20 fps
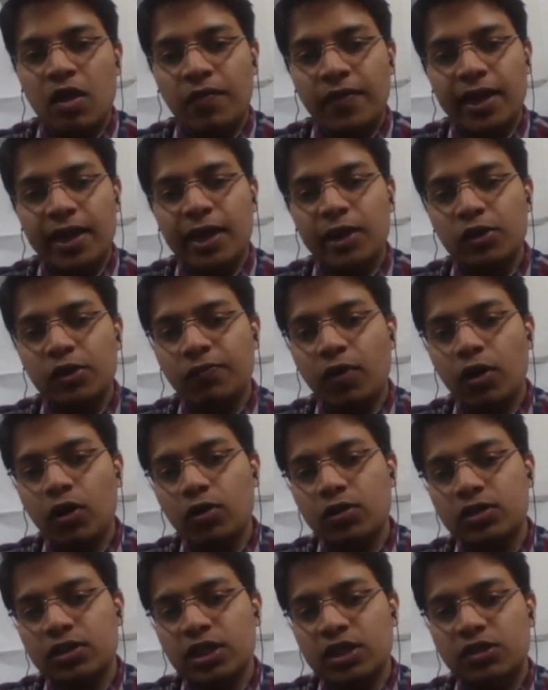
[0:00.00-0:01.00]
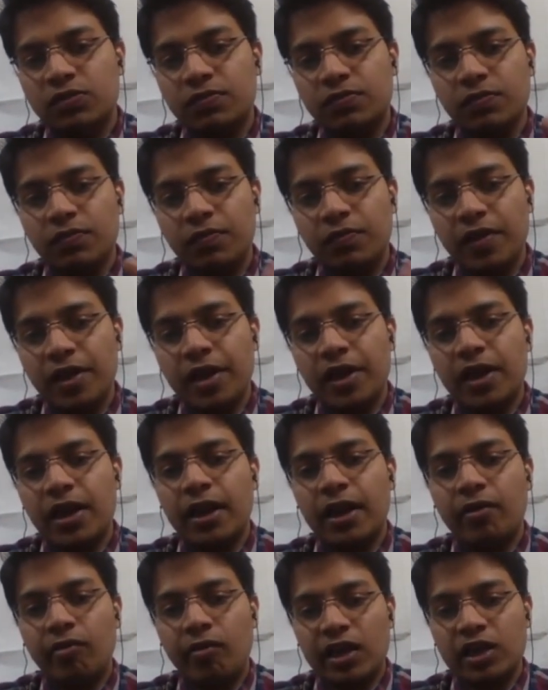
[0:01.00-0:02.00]
Failure to follow such fair
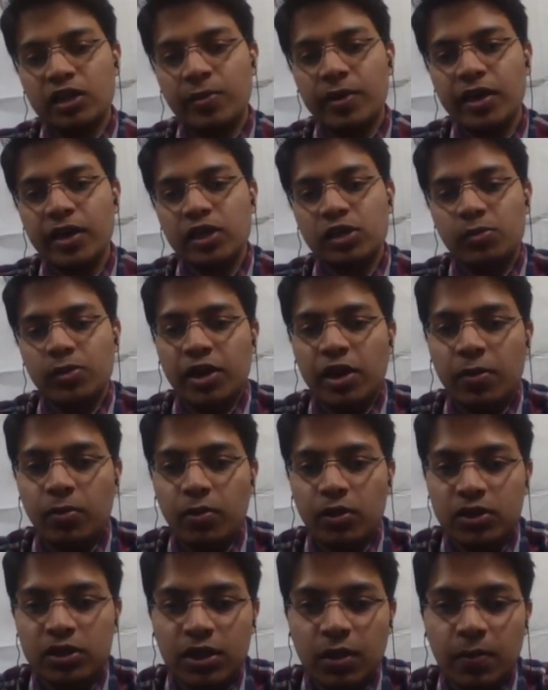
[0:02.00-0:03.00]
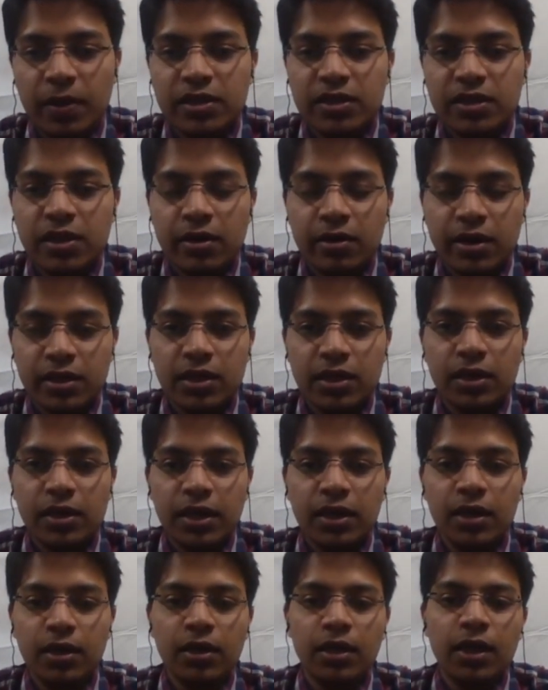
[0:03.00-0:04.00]
and transparent disciplinary procedure may result
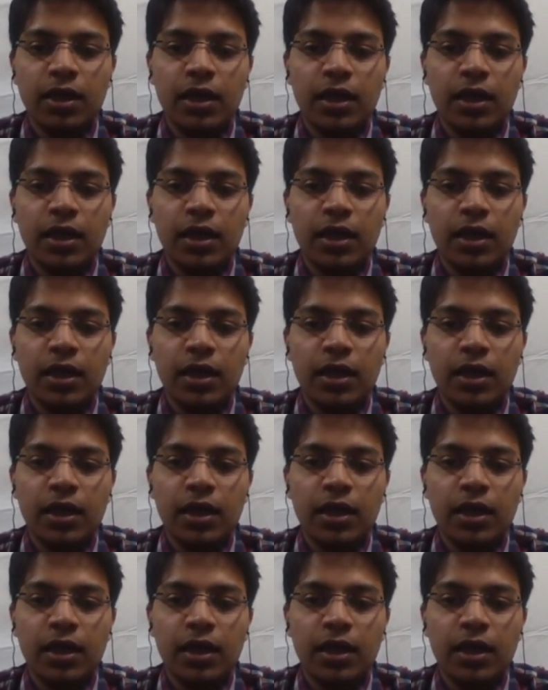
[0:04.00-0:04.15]
in